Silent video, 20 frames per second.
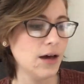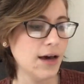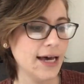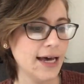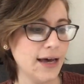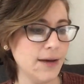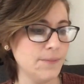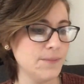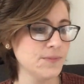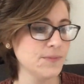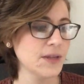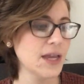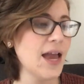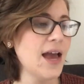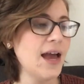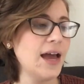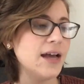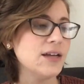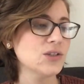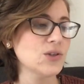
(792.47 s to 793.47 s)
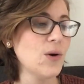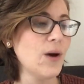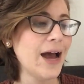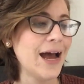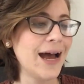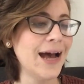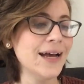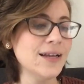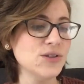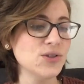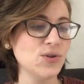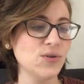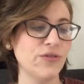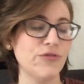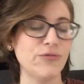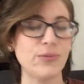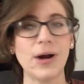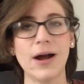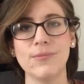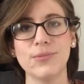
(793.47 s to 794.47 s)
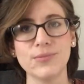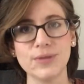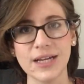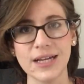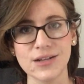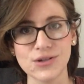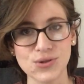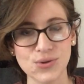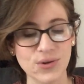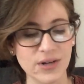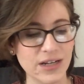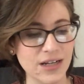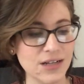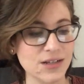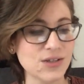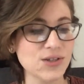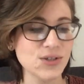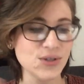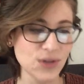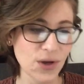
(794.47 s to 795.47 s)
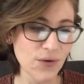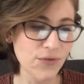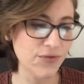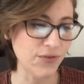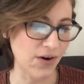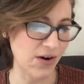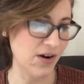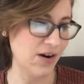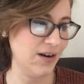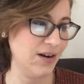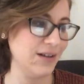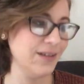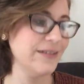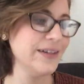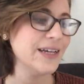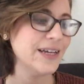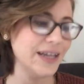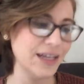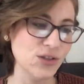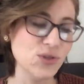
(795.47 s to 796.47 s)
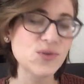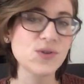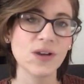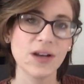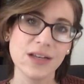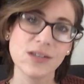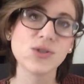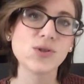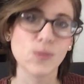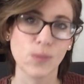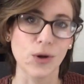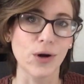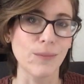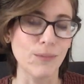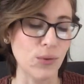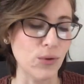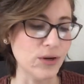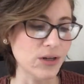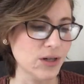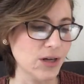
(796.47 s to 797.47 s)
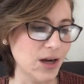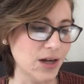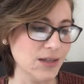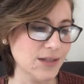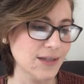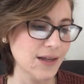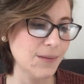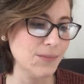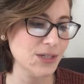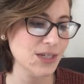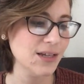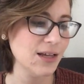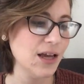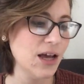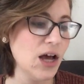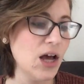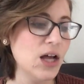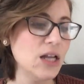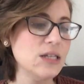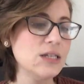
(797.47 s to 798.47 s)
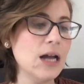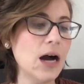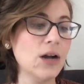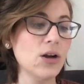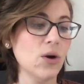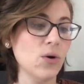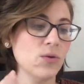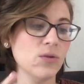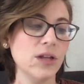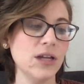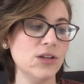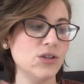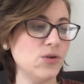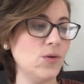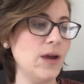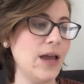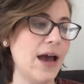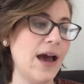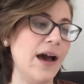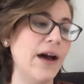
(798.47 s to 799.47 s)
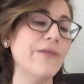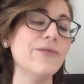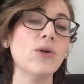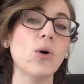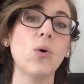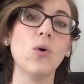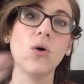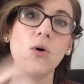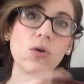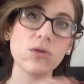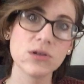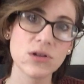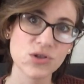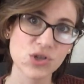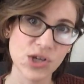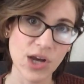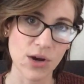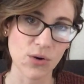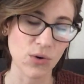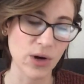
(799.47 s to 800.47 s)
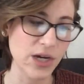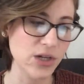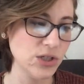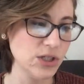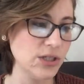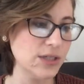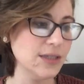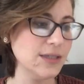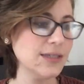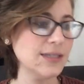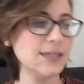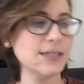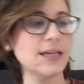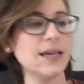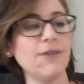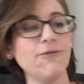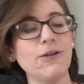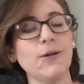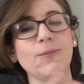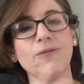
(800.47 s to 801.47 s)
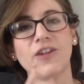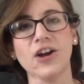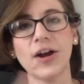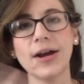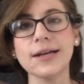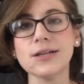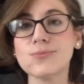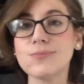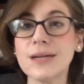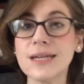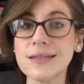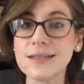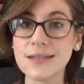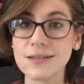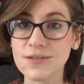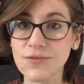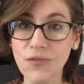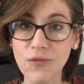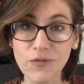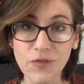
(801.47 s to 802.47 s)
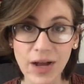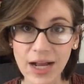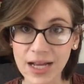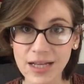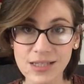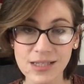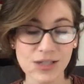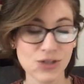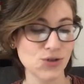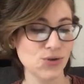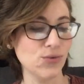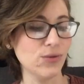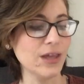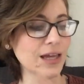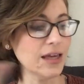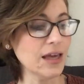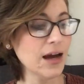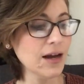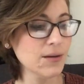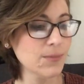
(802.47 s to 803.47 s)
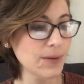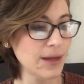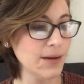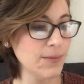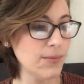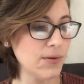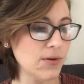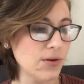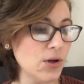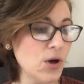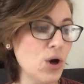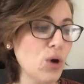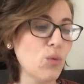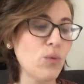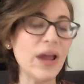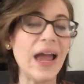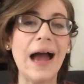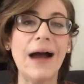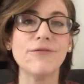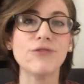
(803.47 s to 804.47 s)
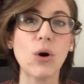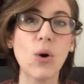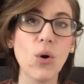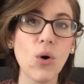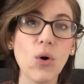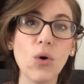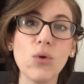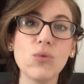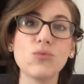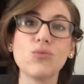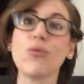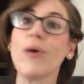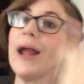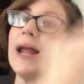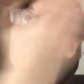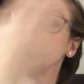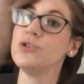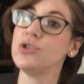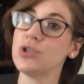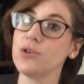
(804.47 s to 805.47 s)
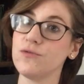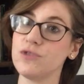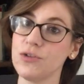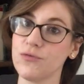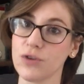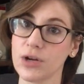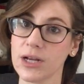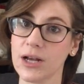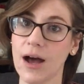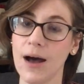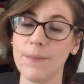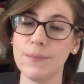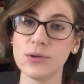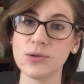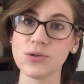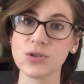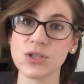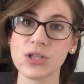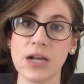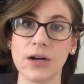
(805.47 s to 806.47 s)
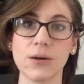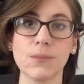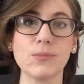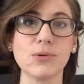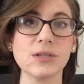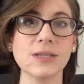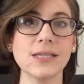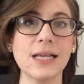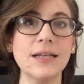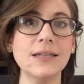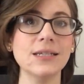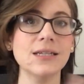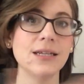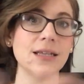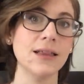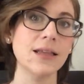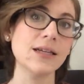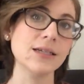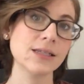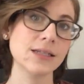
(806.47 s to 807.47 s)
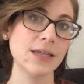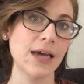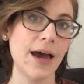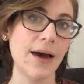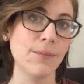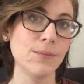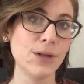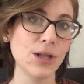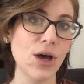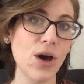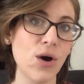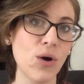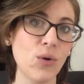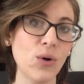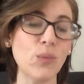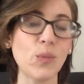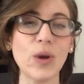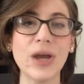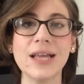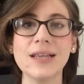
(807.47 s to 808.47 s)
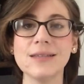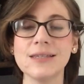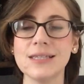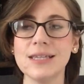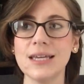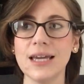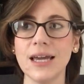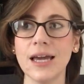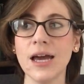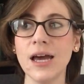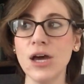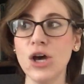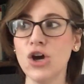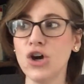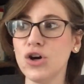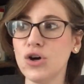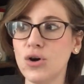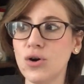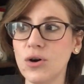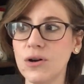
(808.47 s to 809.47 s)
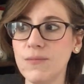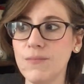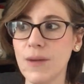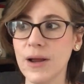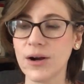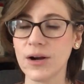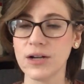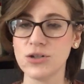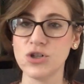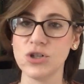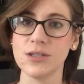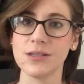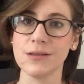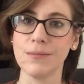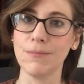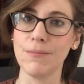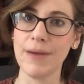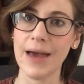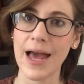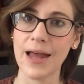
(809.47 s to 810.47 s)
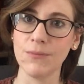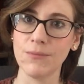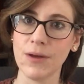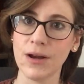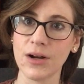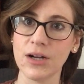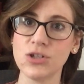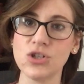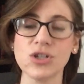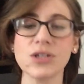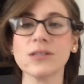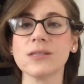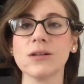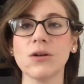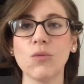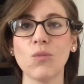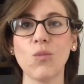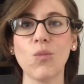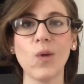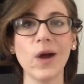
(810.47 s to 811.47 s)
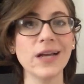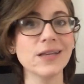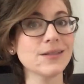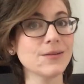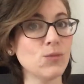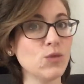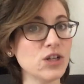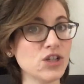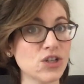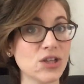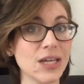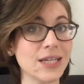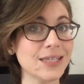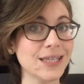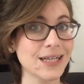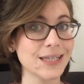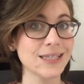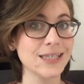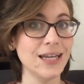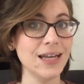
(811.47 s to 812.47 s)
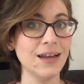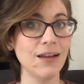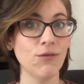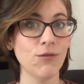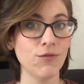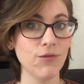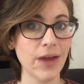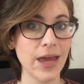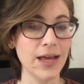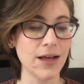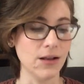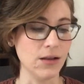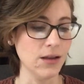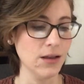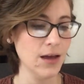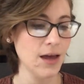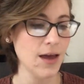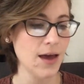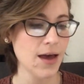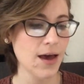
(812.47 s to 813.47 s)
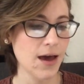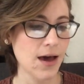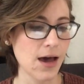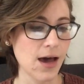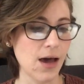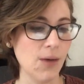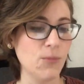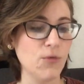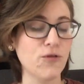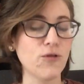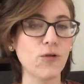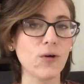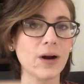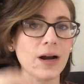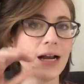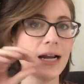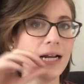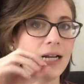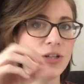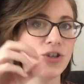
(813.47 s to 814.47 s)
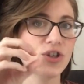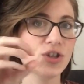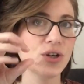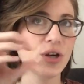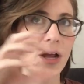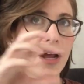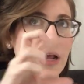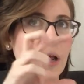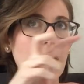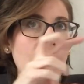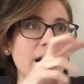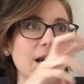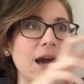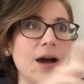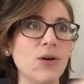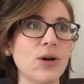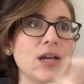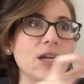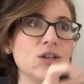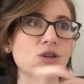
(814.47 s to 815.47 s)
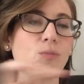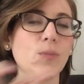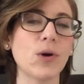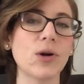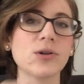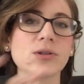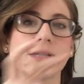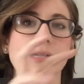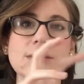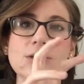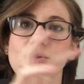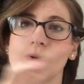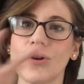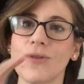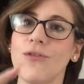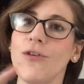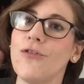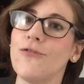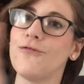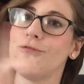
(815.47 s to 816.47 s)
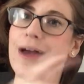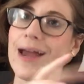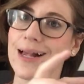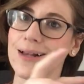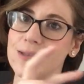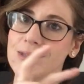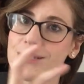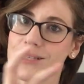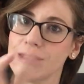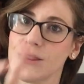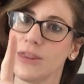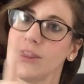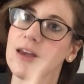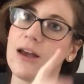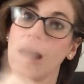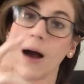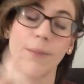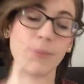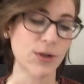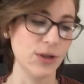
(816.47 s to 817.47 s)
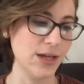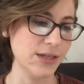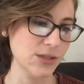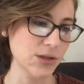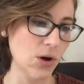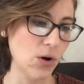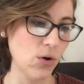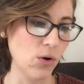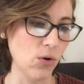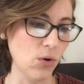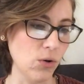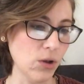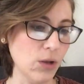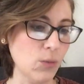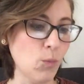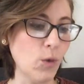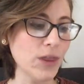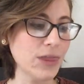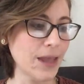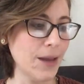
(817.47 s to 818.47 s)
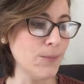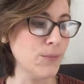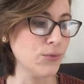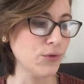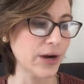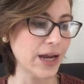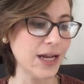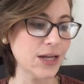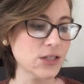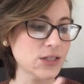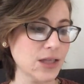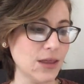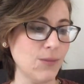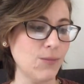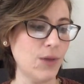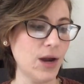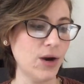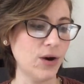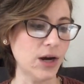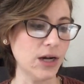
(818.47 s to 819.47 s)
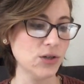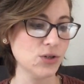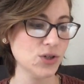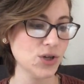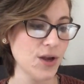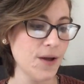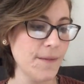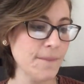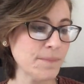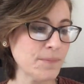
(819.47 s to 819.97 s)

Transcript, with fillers: Um, so as you have probably intuited so far, it's a super important concept not only do we have older generations giving various pieces of advice to the young people, we have a whole range of different couples that are presented in this tableau, and we can see good marriages and bad marriages and ways in which they succeed and fail um, for each and how each person sort of affects the couple as a whole and what they bring to the marriage.